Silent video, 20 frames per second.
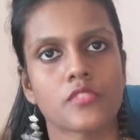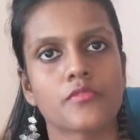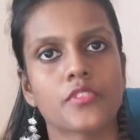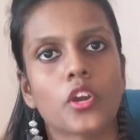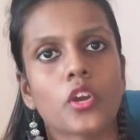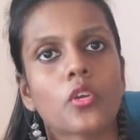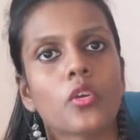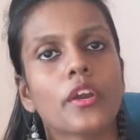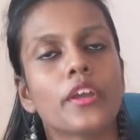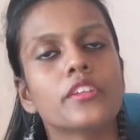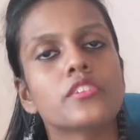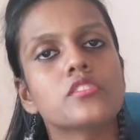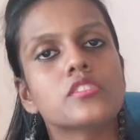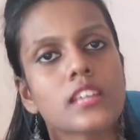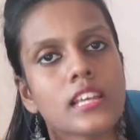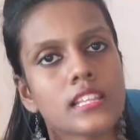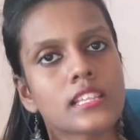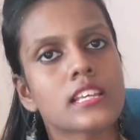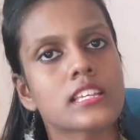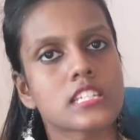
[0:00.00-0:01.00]
If you are going to
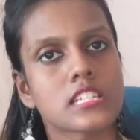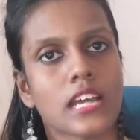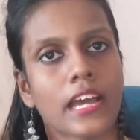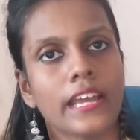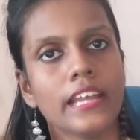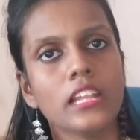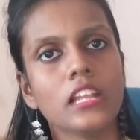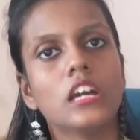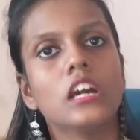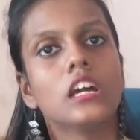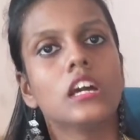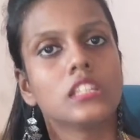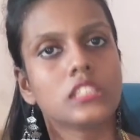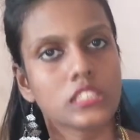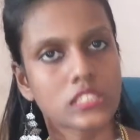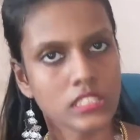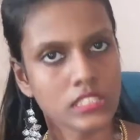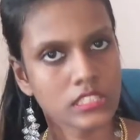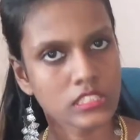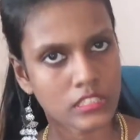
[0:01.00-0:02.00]
tell the child
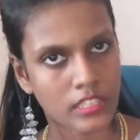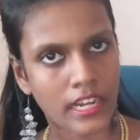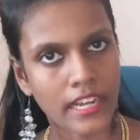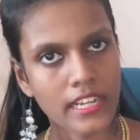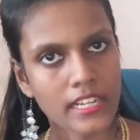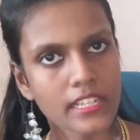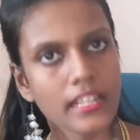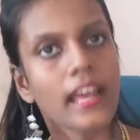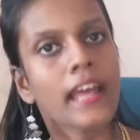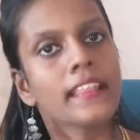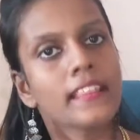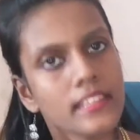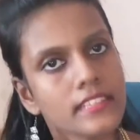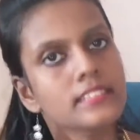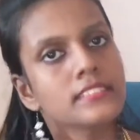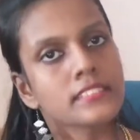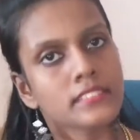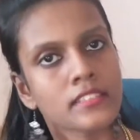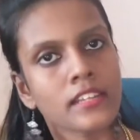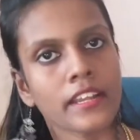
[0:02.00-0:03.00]
this is right and
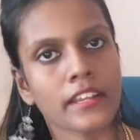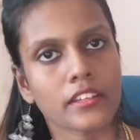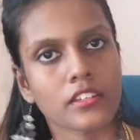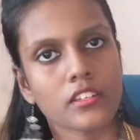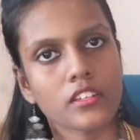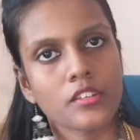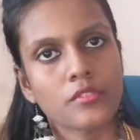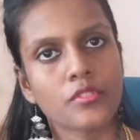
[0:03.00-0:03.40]
this is right,